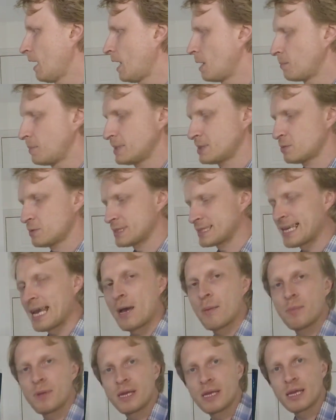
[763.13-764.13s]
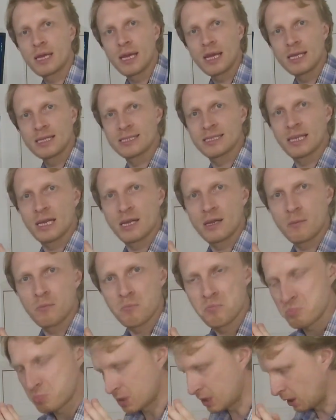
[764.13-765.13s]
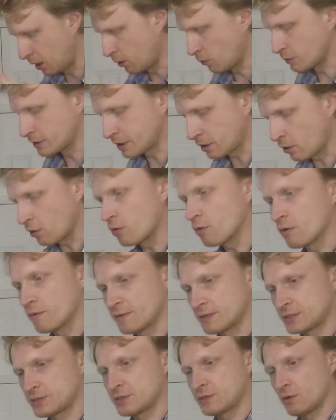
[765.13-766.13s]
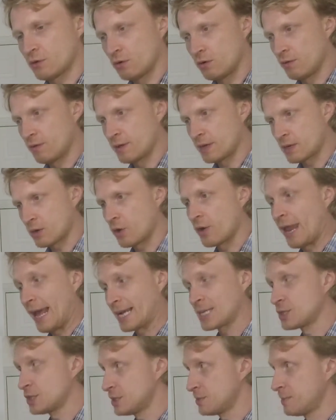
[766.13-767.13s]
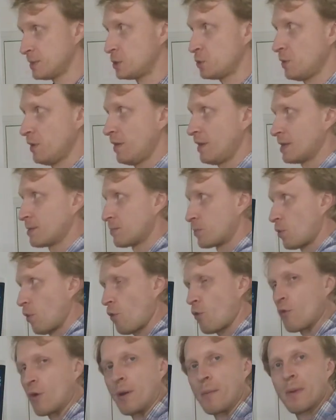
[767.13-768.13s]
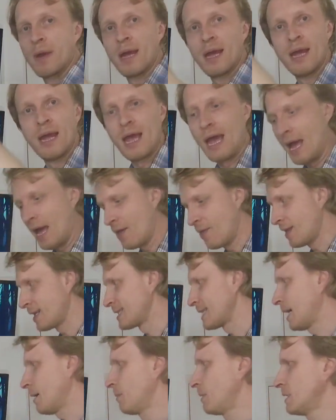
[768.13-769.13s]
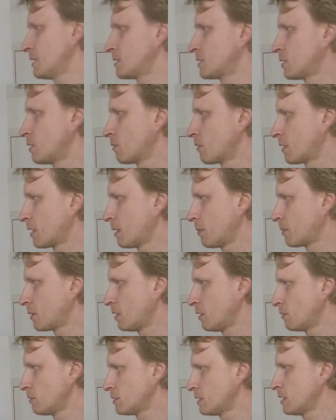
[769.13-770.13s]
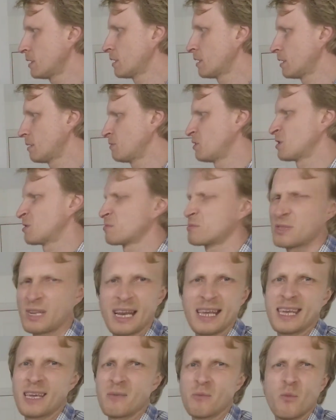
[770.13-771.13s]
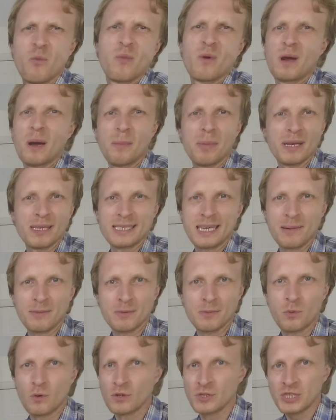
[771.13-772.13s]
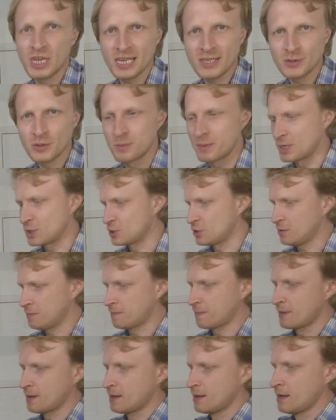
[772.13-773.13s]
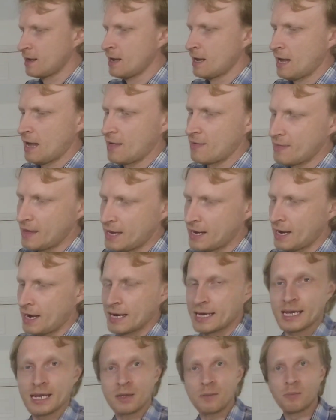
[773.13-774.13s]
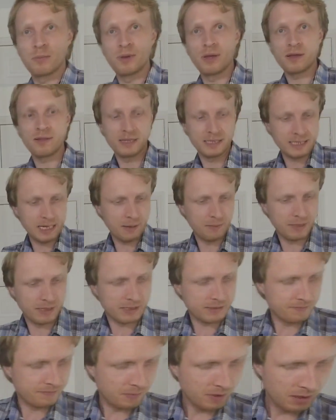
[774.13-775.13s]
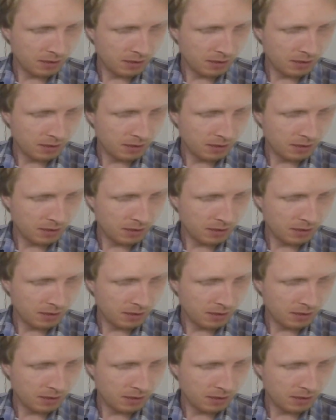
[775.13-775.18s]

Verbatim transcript: and basically what's happening is closing all the, all the connections between this program and the tablet. So keep closing. I'm just clicking a couple of times more just to make sure. And then I can unplug the tablet.